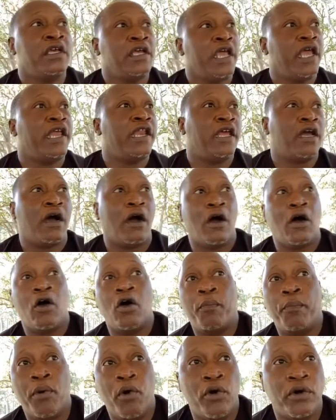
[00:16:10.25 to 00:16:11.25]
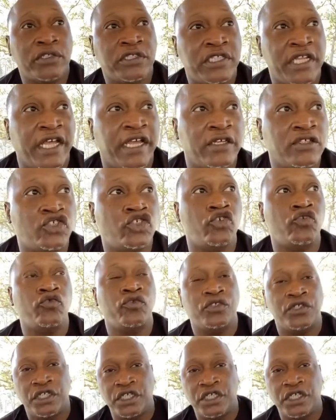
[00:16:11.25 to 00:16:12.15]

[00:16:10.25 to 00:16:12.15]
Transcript: And it all boils down to